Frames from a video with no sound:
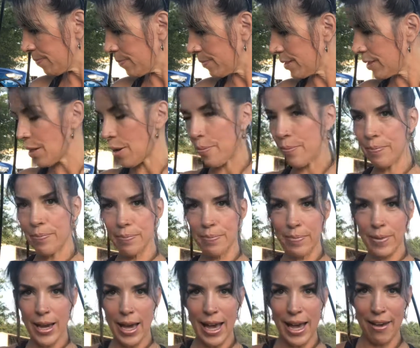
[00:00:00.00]
So
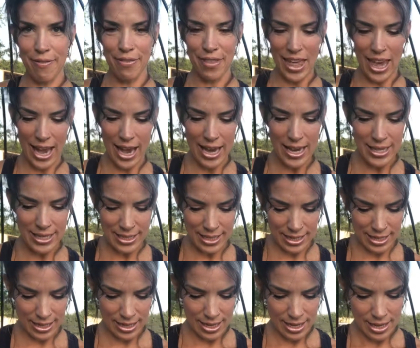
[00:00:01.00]
I have that.
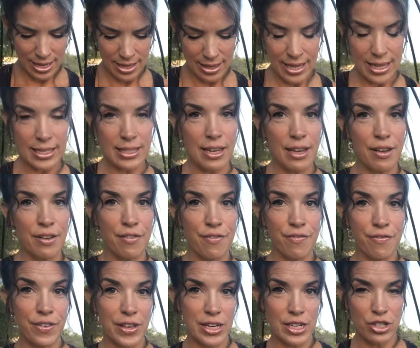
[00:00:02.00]
That's a
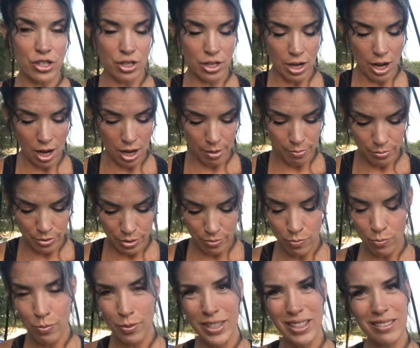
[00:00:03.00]
finished,
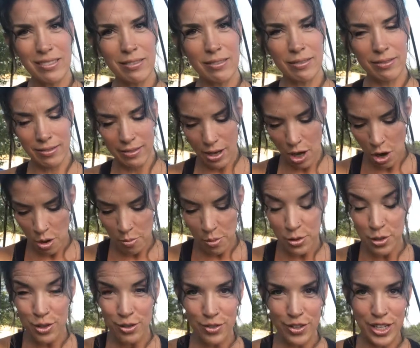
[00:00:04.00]
well,
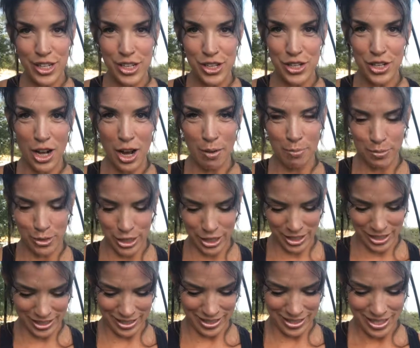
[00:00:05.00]
almost finished
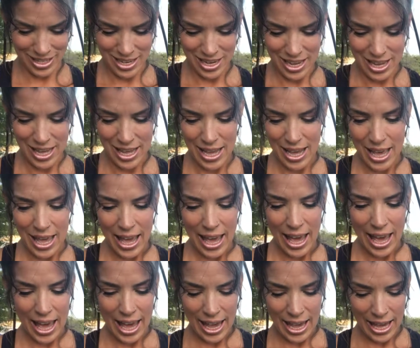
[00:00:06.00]
object.
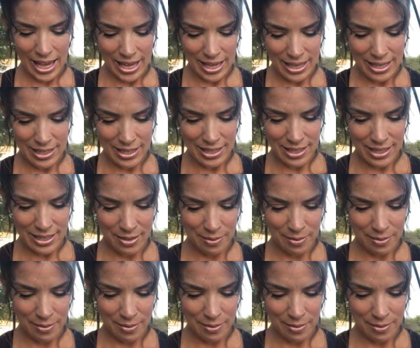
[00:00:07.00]
And